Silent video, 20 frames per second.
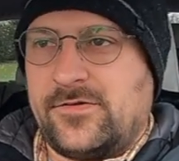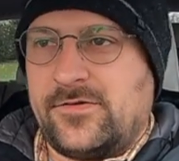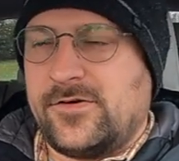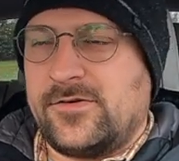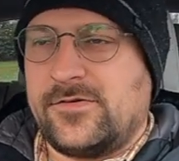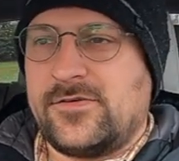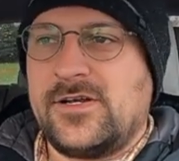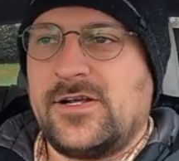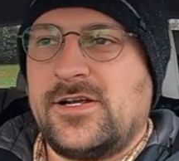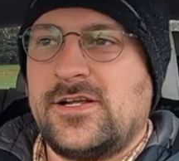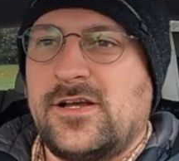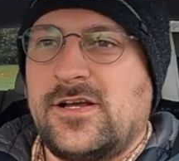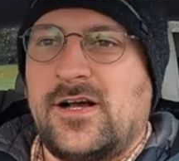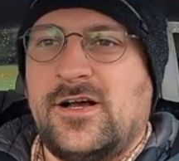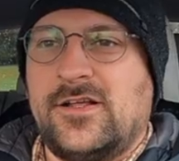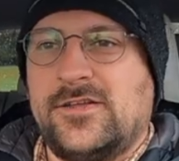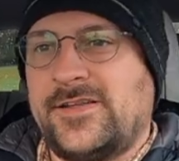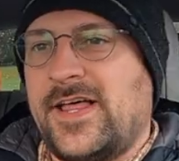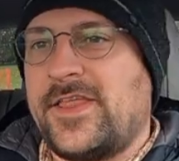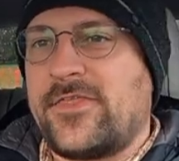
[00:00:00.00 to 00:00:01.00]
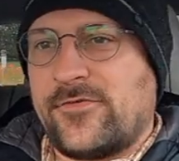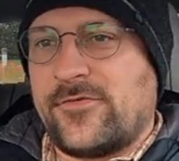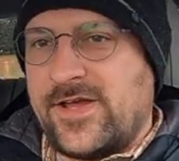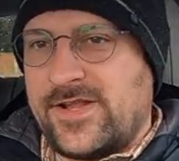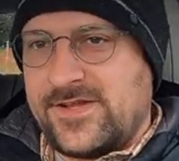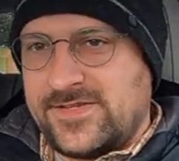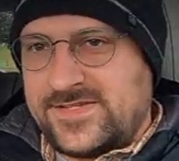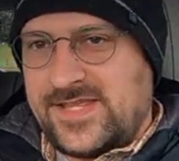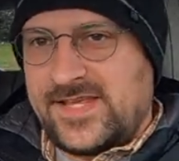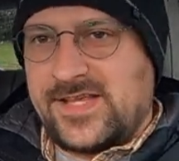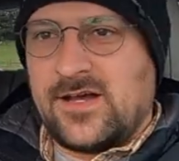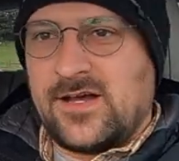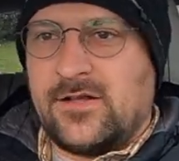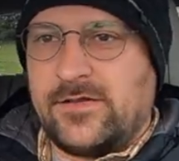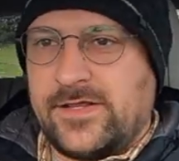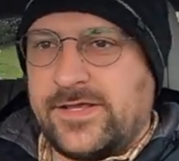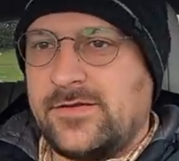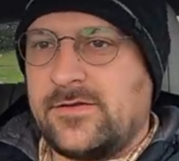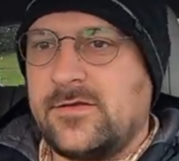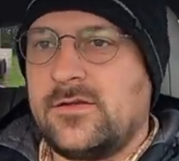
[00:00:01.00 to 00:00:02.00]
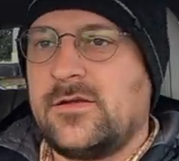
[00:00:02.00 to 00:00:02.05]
or leatherette as they call it.